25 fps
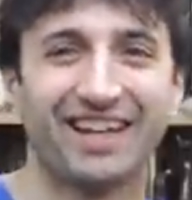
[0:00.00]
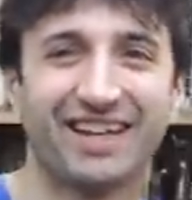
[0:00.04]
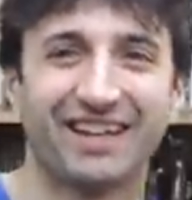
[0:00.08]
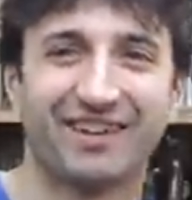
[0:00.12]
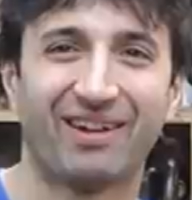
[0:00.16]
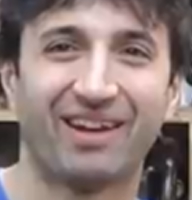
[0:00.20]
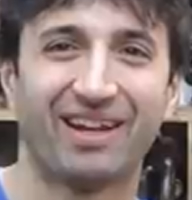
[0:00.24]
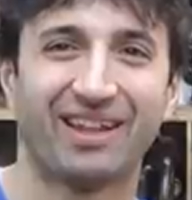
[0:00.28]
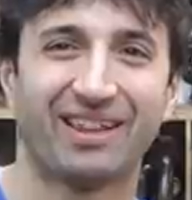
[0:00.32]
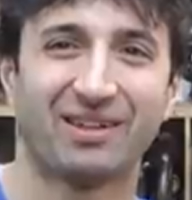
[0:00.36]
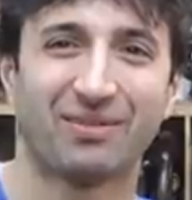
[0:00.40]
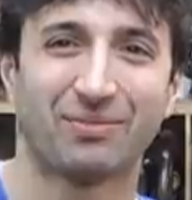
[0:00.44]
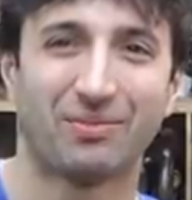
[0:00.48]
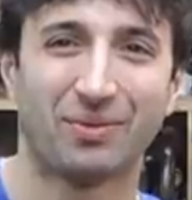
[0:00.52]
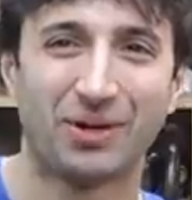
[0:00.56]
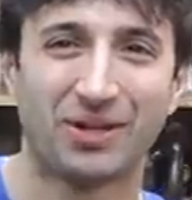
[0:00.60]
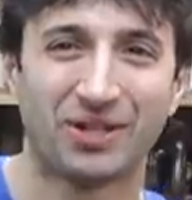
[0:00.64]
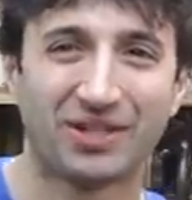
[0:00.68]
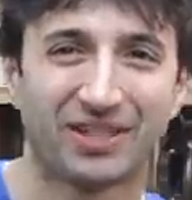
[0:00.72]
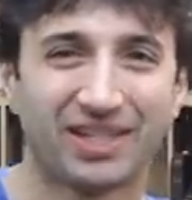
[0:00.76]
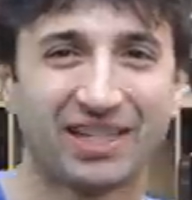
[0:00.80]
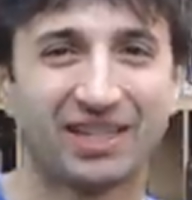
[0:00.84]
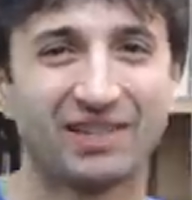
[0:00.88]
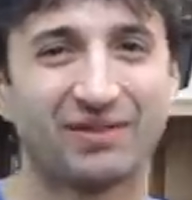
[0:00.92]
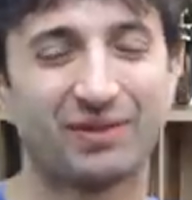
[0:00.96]
I greatly
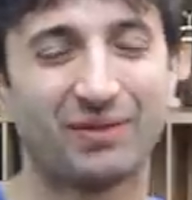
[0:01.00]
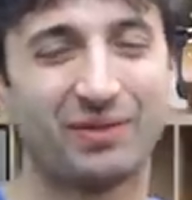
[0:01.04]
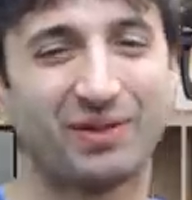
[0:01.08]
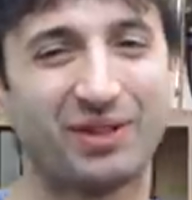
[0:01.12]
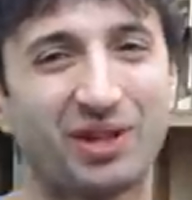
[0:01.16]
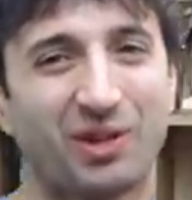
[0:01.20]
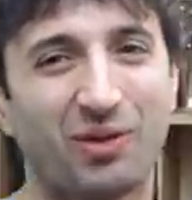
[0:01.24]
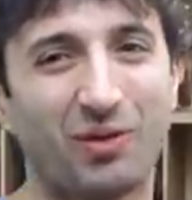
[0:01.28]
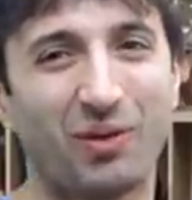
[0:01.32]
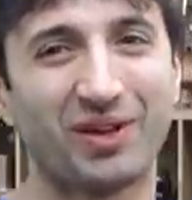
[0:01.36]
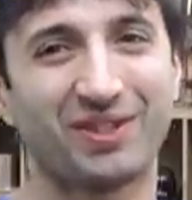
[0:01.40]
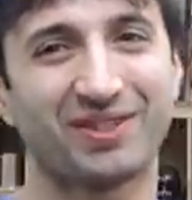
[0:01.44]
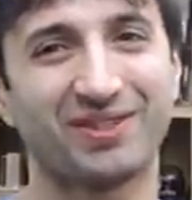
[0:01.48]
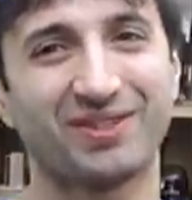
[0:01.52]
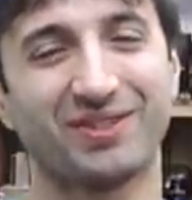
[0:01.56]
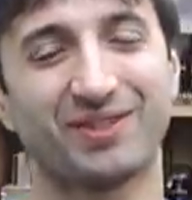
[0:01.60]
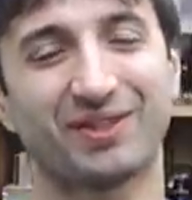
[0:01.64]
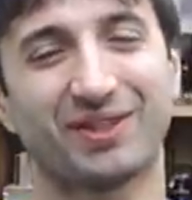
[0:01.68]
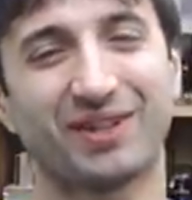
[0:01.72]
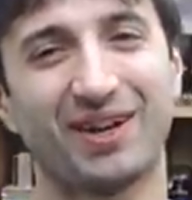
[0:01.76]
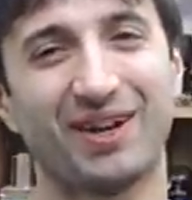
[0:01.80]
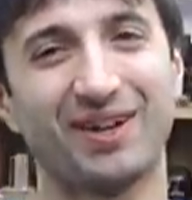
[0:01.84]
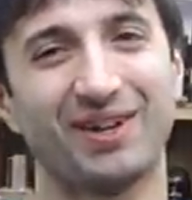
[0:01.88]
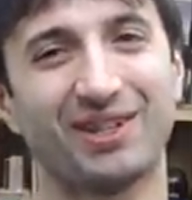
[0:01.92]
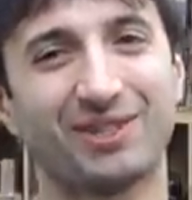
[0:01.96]
appreciate it. If you have any questions
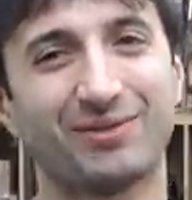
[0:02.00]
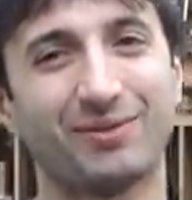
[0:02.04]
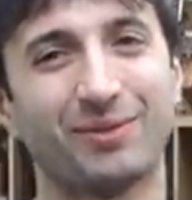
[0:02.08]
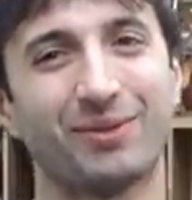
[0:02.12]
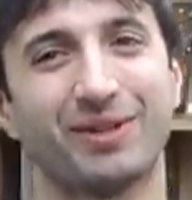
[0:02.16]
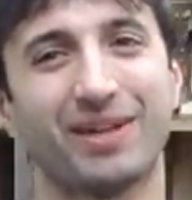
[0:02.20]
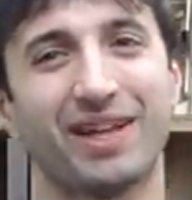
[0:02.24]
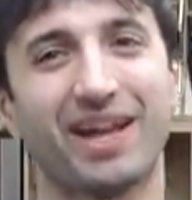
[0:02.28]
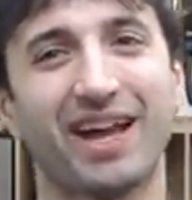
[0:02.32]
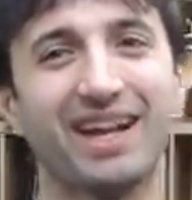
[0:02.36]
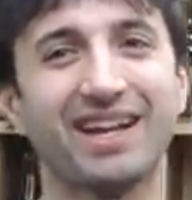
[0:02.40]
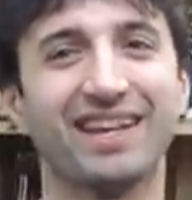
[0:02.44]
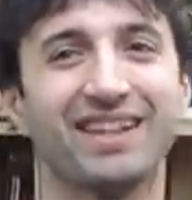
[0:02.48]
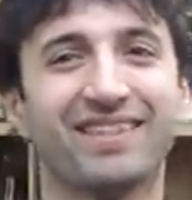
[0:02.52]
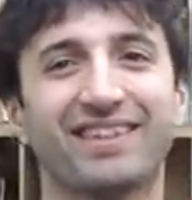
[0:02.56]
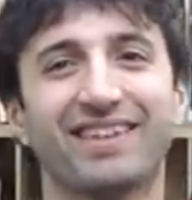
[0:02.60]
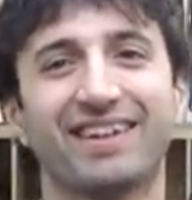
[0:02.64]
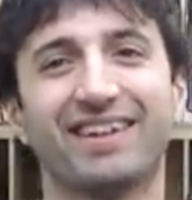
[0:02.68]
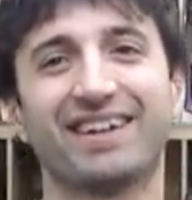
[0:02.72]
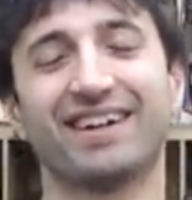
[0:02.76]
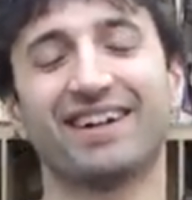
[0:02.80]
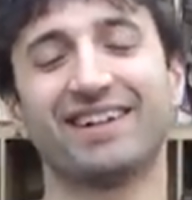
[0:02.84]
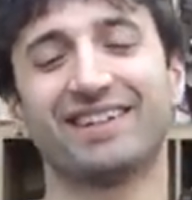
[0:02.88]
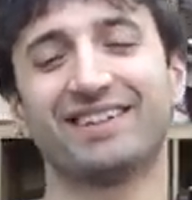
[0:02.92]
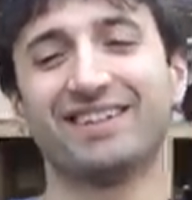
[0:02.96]
or comments about
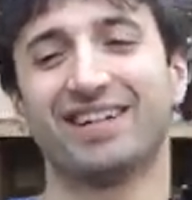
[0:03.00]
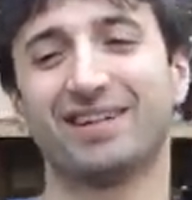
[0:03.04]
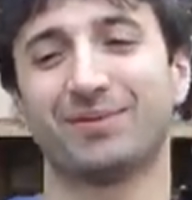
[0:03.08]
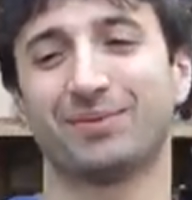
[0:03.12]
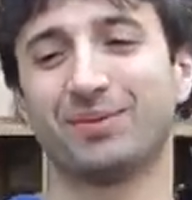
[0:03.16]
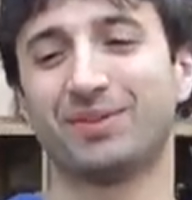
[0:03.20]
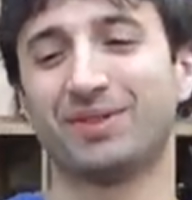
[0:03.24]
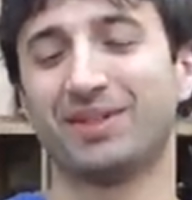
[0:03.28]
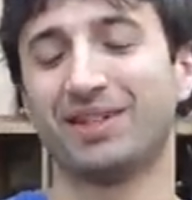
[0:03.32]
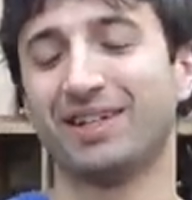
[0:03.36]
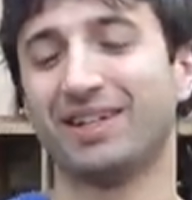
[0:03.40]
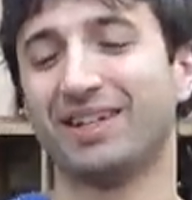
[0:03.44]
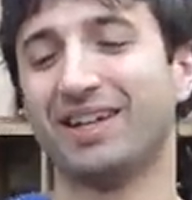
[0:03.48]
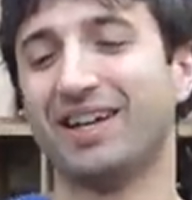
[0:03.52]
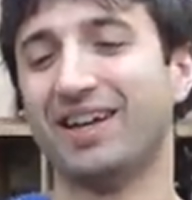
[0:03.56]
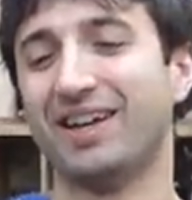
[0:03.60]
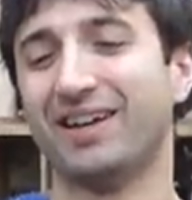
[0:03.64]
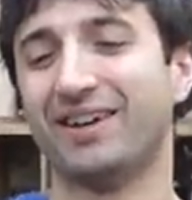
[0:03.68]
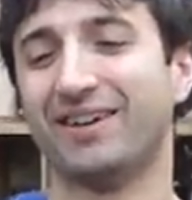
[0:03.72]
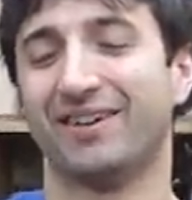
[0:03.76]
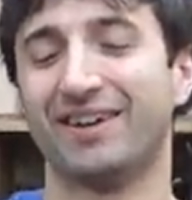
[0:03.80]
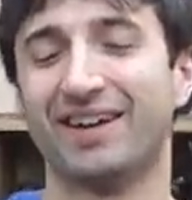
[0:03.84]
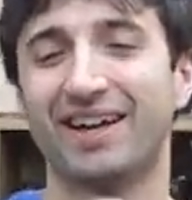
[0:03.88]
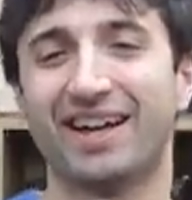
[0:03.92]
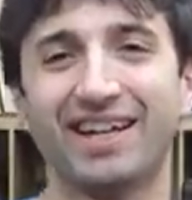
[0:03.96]
anything I've talked about today
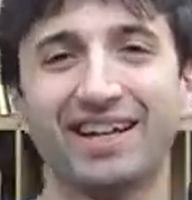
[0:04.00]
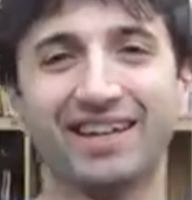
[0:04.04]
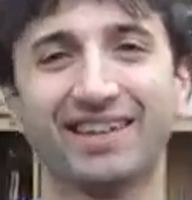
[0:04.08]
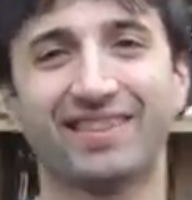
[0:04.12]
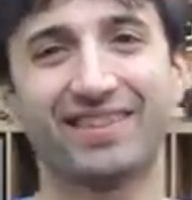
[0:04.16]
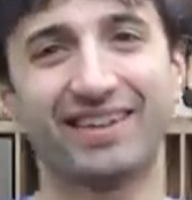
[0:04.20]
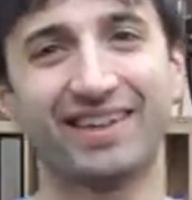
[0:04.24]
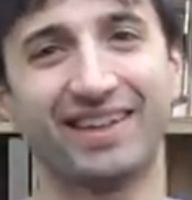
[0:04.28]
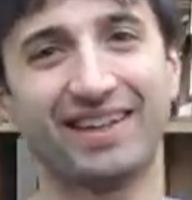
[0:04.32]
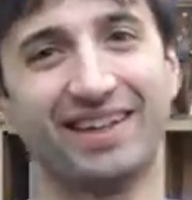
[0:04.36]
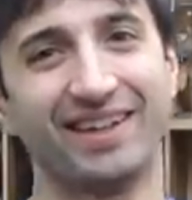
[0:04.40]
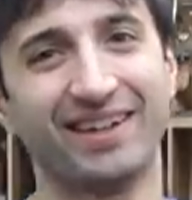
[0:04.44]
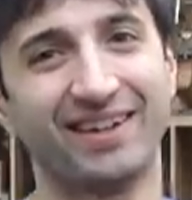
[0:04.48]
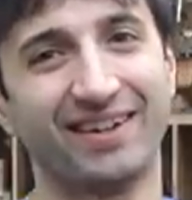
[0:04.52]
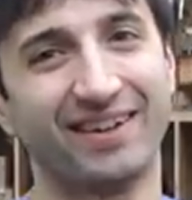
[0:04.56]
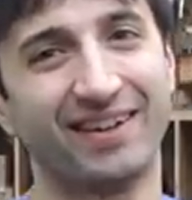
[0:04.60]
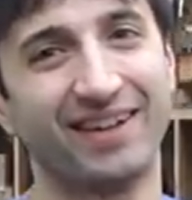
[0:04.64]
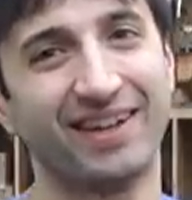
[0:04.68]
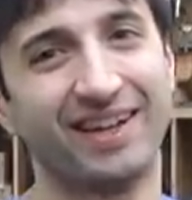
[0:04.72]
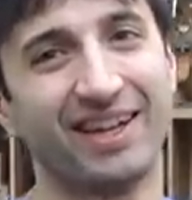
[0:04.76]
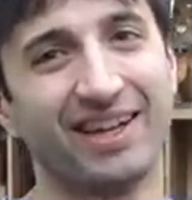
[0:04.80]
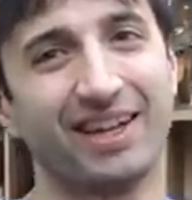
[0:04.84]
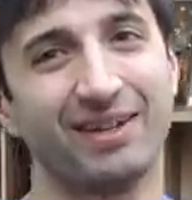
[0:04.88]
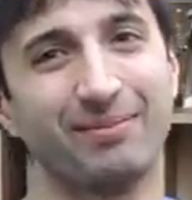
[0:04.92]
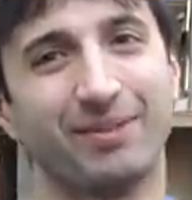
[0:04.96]
or anything
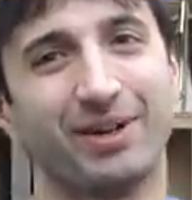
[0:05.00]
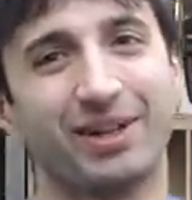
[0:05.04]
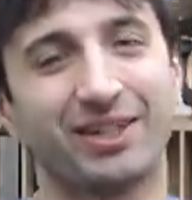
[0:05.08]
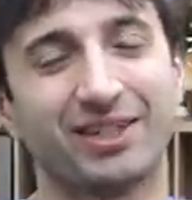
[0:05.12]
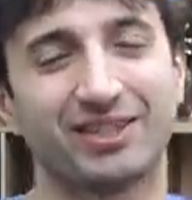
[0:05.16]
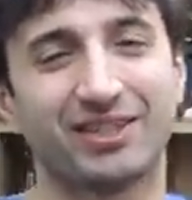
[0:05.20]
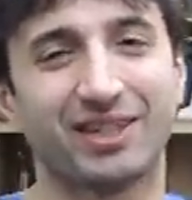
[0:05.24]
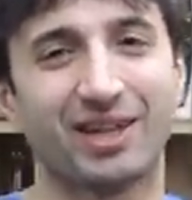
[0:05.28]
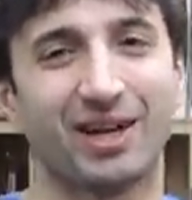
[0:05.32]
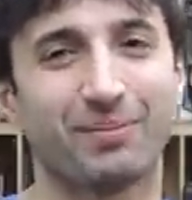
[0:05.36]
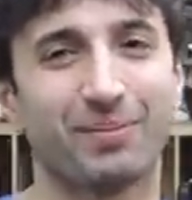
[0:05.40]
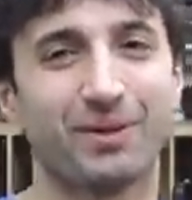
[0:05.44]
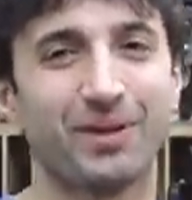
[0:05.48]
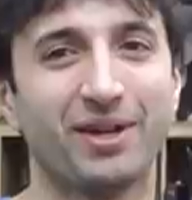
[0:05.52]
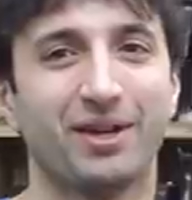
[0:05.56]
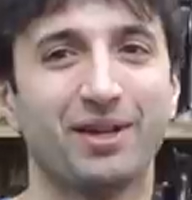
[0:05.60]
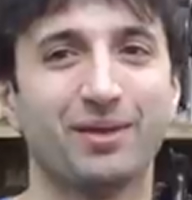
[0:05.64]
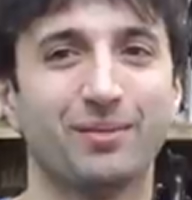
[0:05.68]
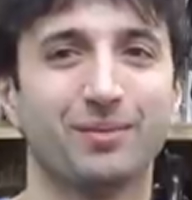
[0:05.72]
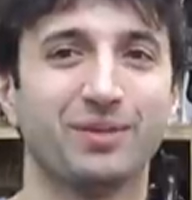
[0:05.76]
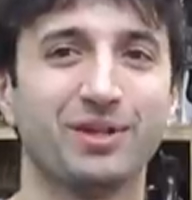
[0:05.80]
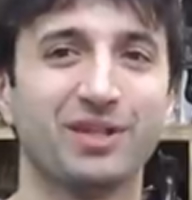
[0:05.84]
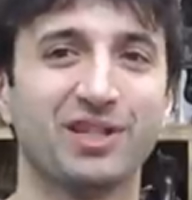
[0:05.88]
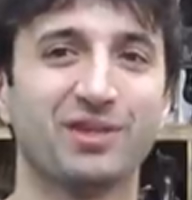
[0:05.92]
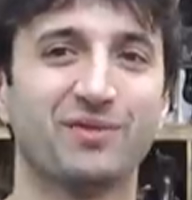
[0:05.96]
here in my shop,
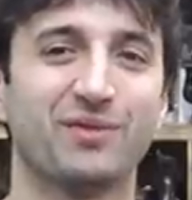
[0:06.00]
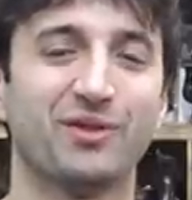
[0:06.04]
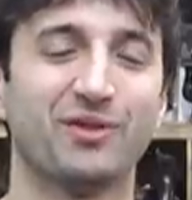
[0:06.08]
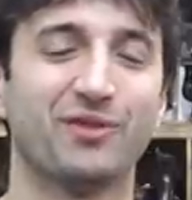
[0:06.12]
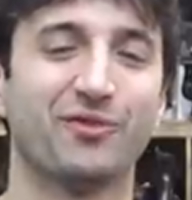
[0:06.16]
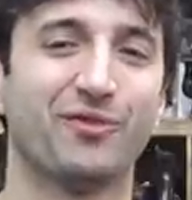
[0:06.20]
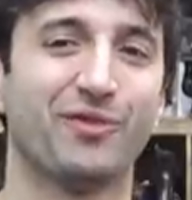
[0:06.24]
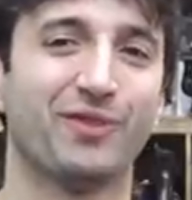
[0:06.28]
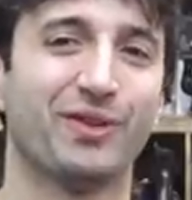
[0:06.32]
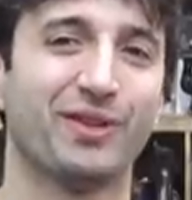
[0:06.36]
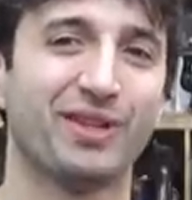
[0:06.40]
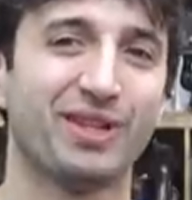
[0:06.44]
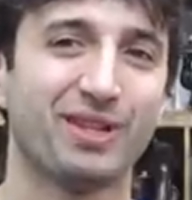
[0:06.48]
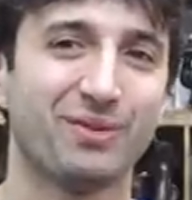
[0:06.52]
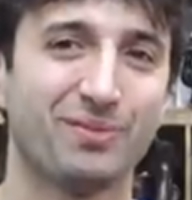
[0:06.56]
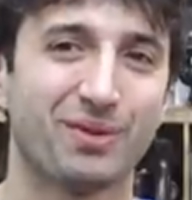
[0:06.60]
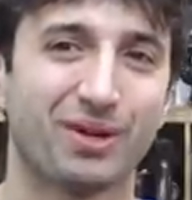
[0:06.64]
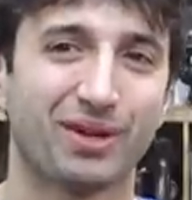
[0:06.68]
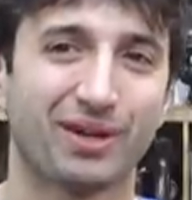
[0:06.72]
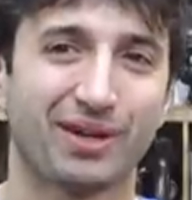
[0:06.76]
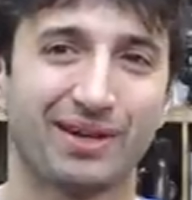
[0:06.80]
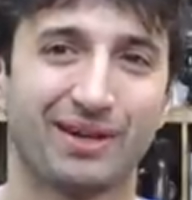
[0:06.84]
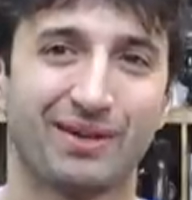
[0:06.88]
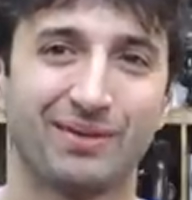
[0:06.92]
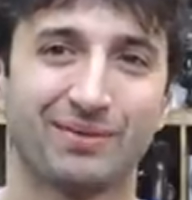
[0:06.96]
please feel free to leave me
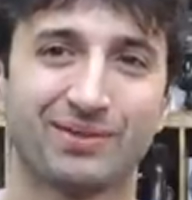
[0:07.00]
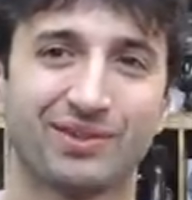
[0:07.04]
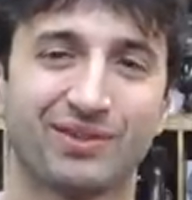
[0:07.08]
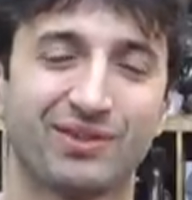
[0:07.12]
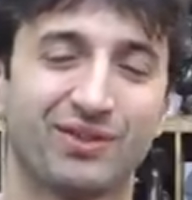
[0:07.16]
a comment.